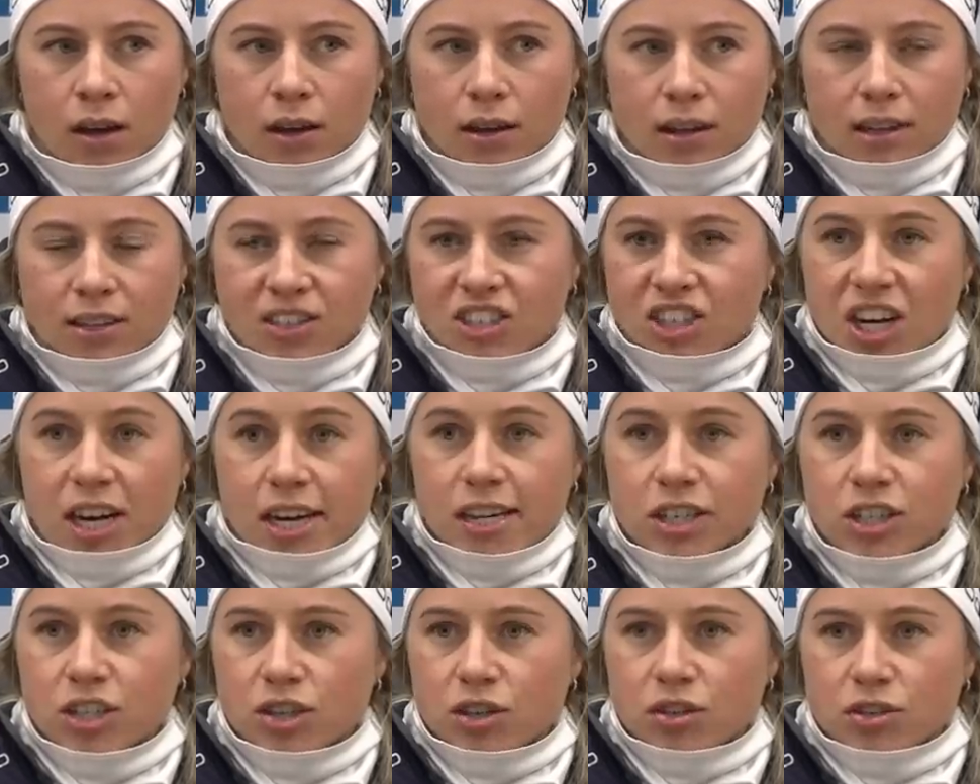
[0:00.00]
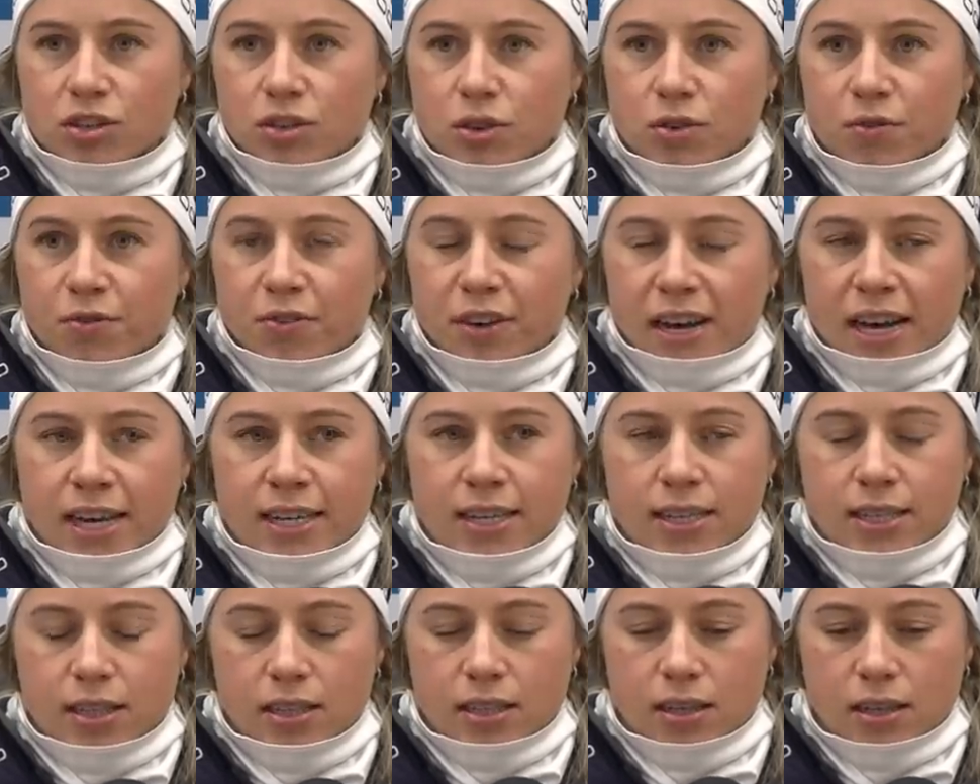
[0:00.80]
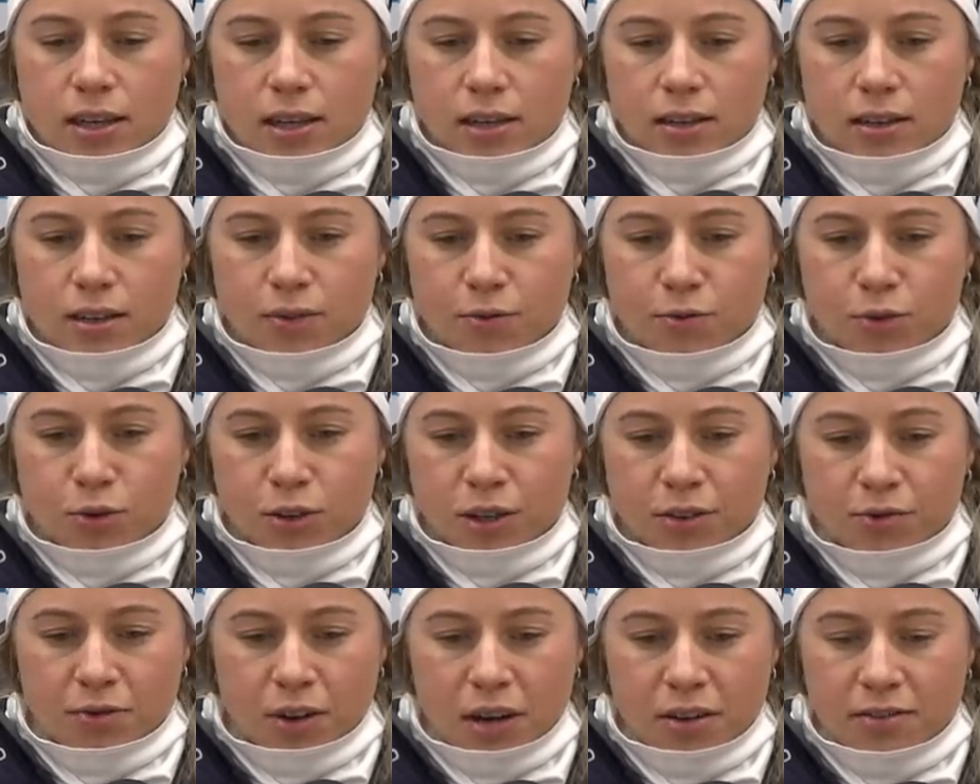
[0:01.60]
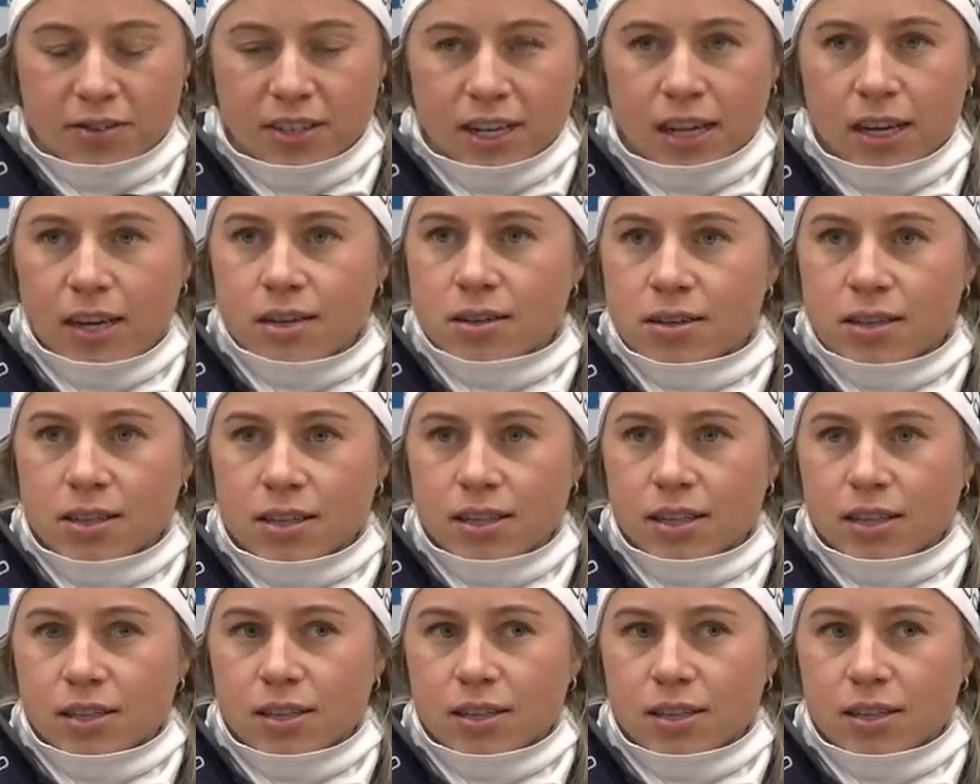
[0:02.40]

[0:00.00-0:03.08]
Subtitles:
it changed so fast, and 45 seconds,